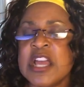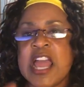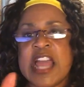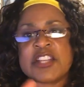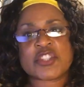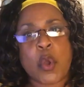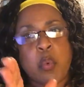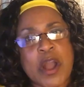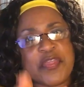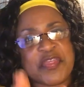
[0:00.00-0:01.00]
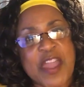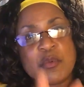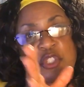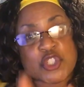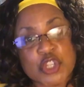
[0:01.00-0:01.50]
And so what they
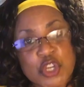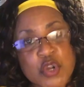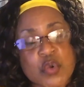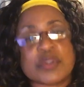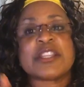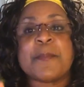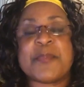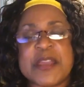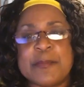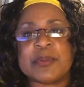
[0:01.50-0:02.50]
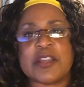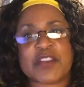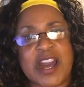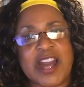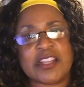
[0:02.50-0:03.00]
would do to people
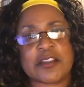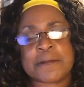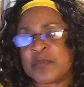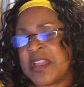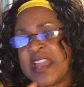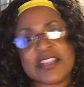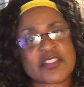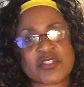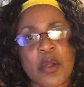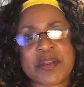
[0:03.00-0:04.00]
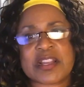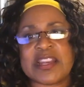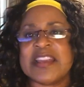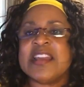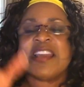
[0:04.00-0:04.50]
of color
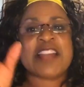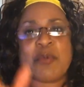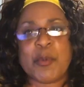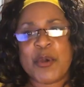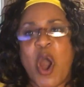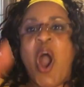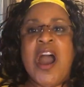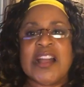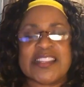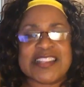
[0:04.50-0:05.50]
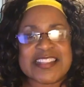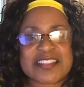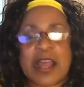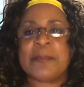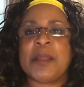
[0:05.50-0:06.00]
historically is they would put all of these
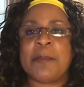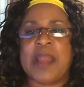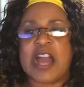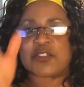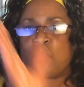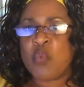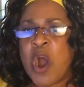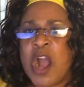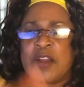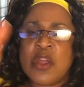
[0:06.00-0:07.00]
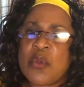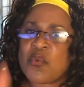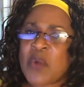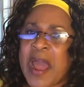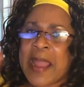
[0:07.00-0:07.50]
stumbling blocks, one
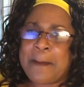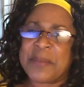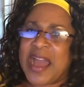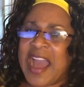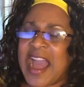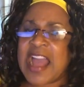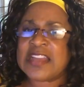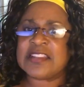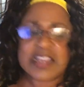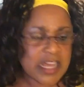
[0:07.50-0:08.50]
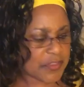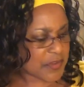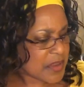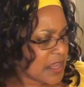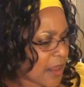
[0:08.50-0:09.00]
right behind the
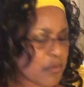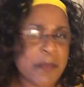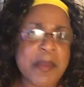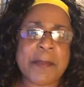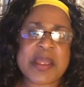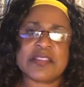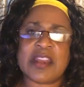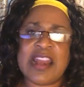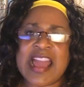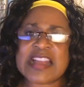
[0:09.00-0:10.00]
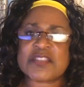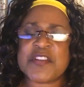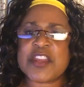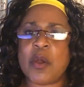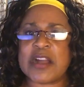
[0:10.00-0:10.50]
other. Now, remember in the last
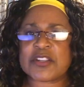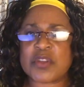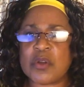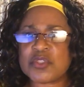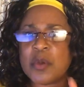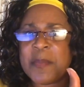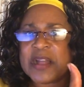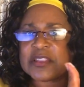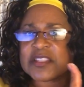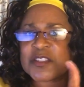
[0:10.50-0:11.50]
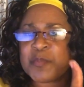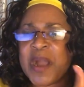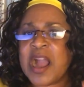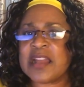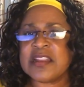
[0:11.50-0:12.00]
video I told you about the
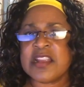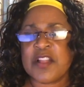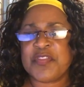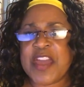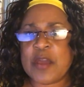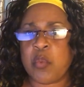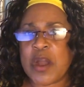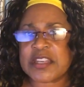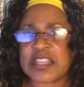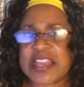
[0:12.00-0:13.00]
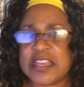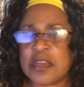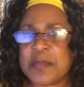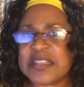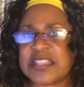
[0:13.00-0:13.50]
spot? That what the
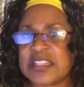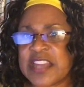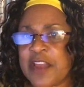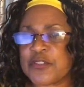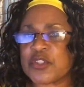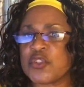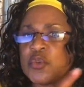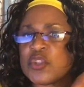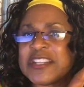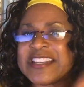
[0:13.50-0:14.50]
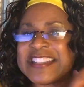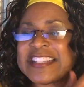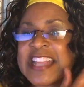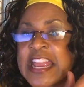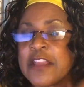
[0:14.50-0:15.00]
enemy's endeavor to do to
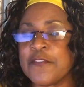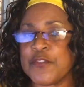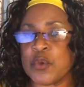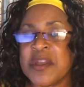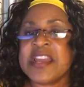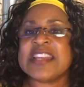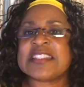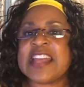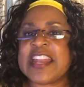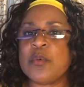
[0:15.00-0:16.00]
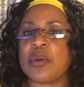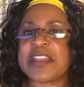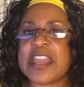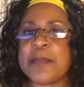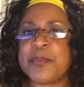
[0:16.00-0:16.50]
deceive you is that he will
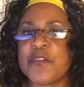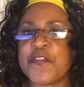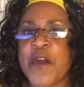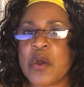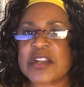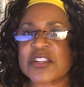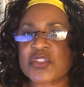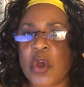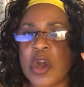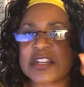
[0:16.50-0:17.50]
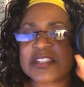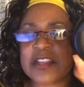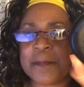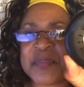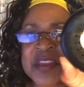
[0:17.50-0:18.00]
keep you focused on something,